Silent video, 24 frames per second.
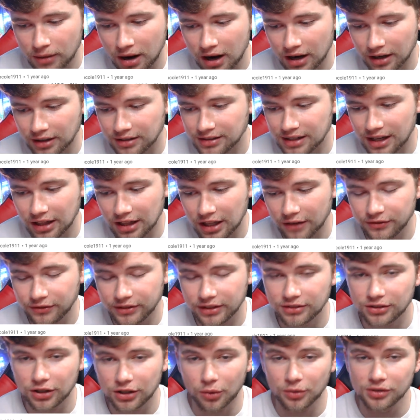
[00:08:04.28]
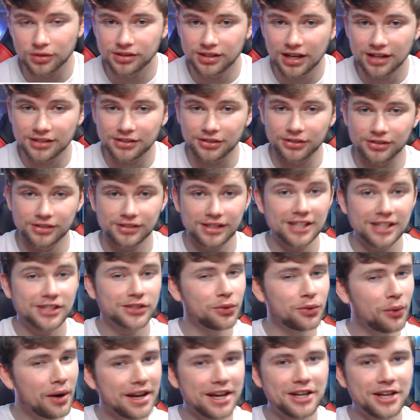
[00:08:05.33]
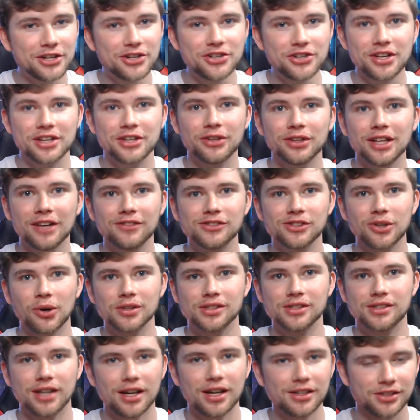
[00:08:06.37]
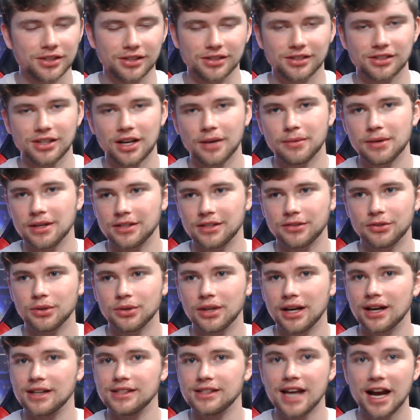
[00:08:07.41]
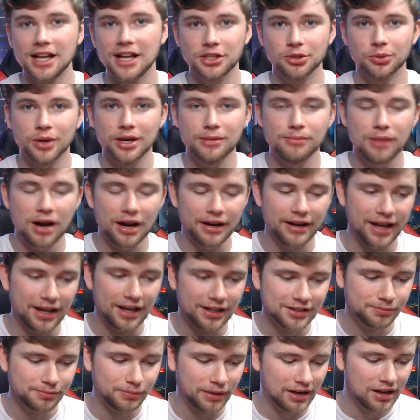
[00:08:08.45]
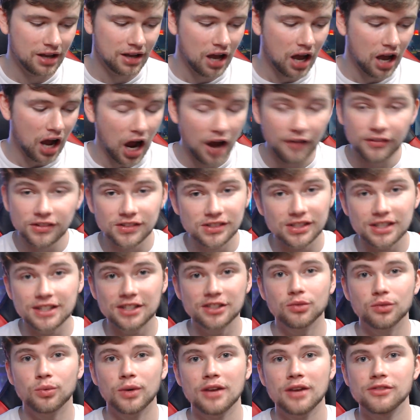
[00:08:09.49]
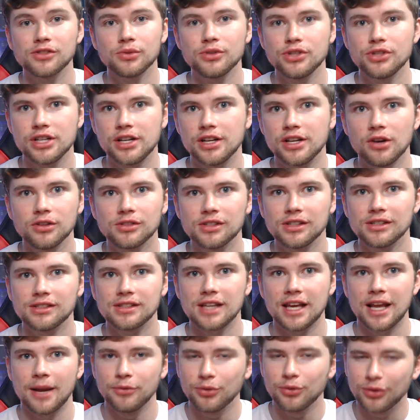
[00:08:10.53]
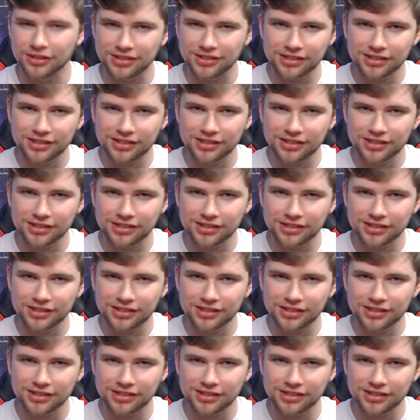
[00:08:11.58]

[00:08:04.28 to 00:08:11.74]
mock? Because I love the Star Wars deserts. That's quite interesting. You love Star Wars deserts, so I'm going to do like a Tatooine mod next. But obviously this is when I was doing Geonosis, and I'm doing